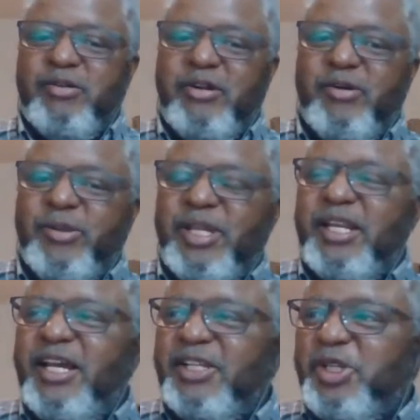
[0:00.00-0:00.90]

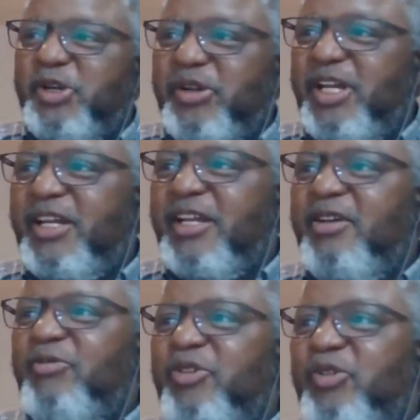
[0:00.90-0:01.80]
northern Nigeria,
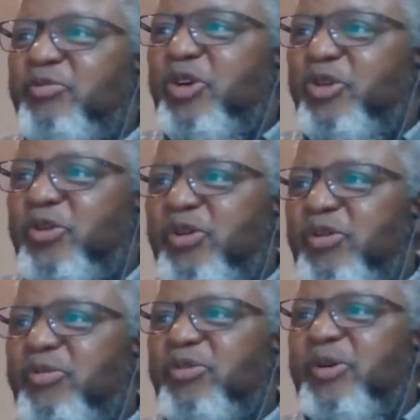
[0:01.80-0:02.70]
from
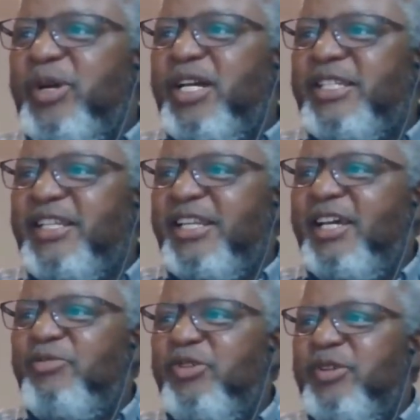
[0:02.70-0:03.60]
Borno, from
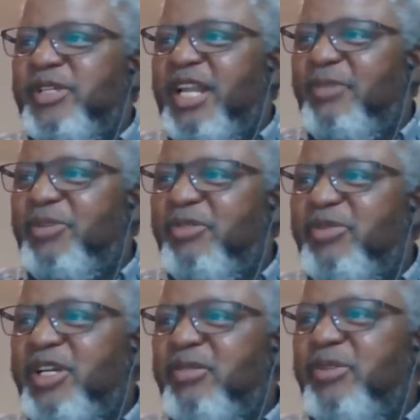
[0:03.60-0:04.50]
Katsina, from Lapia
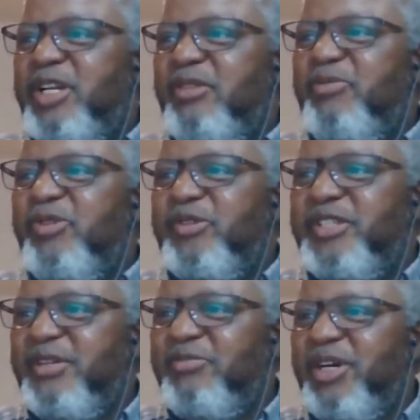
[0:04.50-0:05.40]
Beriberi, from
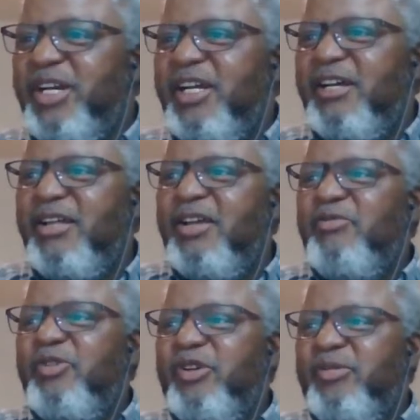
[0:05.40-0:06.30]
Zamfara,
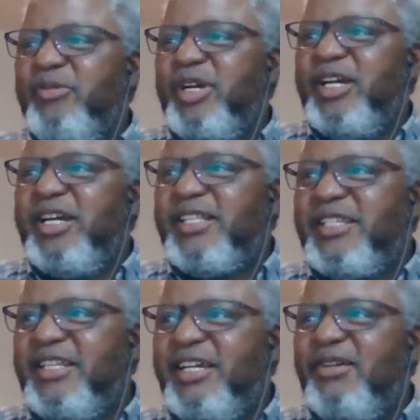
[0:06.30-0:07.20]
from
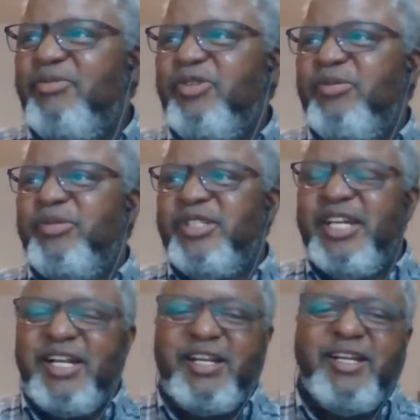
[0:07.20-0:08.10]
Katsina, from
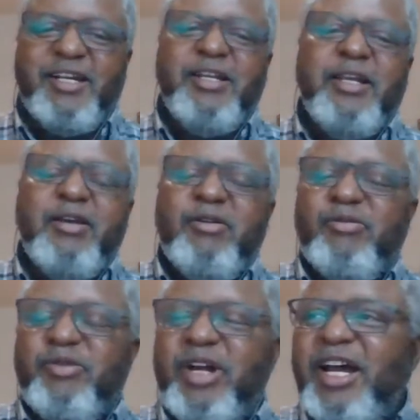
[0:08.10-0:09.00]
Zaria,
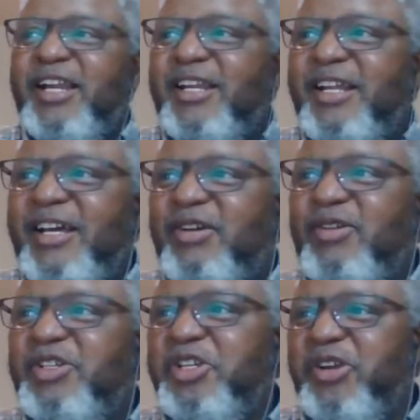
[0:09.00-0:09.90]
and
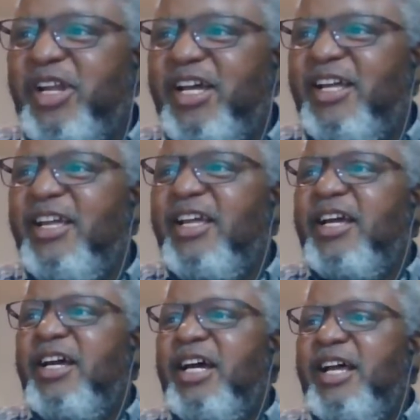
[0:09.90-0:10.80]
Shira.
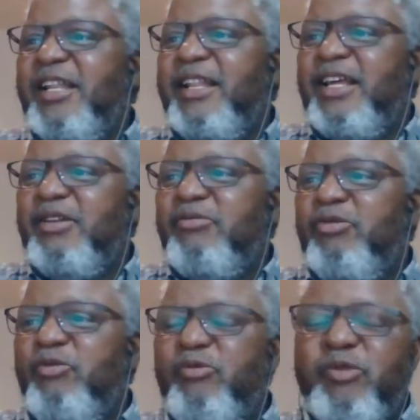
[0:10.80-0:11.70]
And then
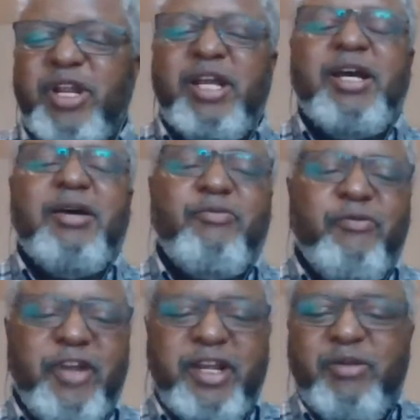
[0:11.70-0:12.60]
we are
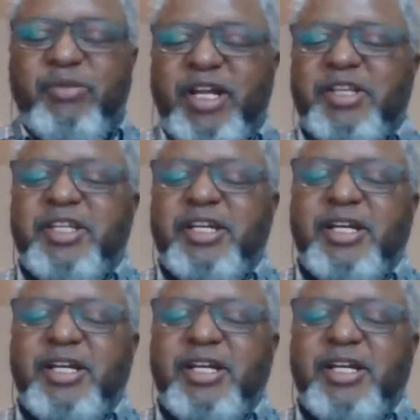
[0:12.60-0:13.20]
very much